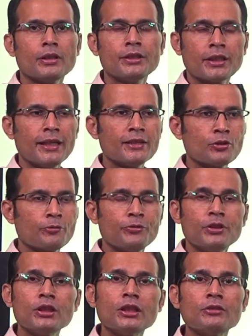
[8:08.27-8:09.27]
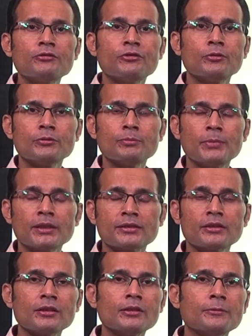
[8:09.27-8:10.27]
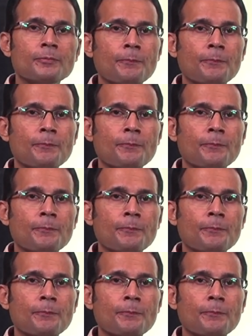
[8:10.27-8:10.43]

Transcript: in the case of nerve, muscle,